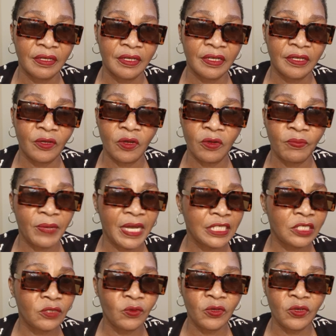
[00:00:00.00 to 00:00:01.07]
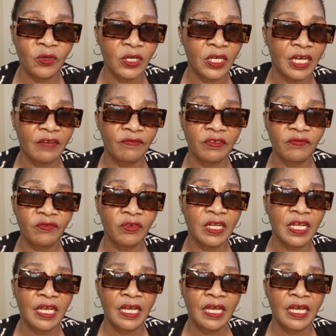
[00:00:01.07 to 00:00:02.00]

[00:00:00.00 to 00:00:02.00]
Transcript: no, Passy would not have even